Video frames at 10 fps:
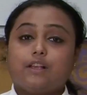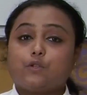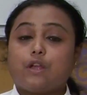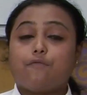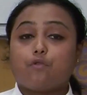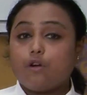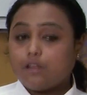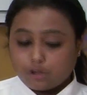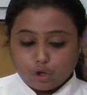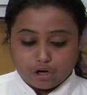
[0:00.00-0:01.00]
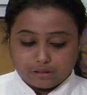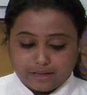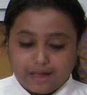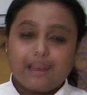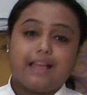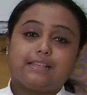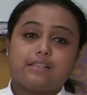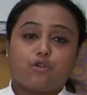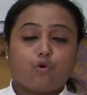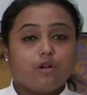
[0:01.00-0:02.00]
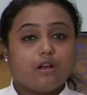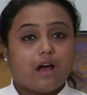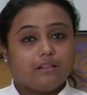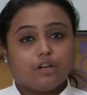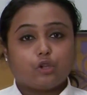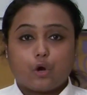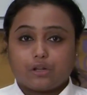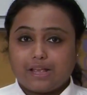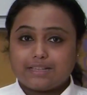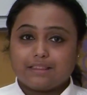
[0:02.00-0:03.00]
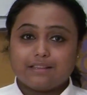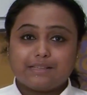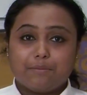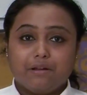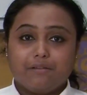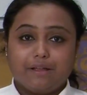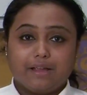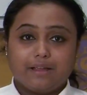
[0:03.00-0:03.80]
So I've rolled the tortilla, let's roll other tortillas in the similar way.